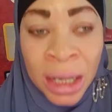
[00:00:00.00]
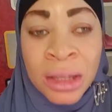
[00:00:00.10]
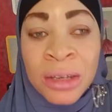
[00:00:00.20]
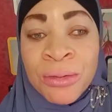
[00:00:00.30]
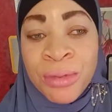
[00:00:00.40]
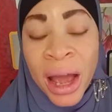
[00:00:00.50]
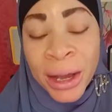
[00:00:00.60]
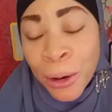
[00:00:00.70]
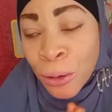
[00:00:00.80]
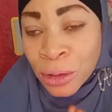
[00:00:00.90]
It is
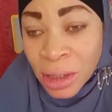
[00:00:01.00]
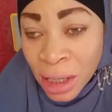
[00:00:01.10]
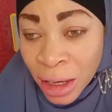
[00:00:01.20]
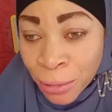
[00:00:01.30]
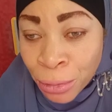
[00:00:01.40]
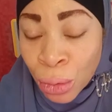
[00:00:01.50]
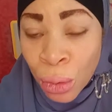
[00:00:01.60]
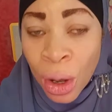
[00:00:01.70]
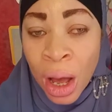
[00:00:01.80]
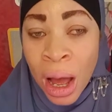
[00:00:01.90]
very unsafe to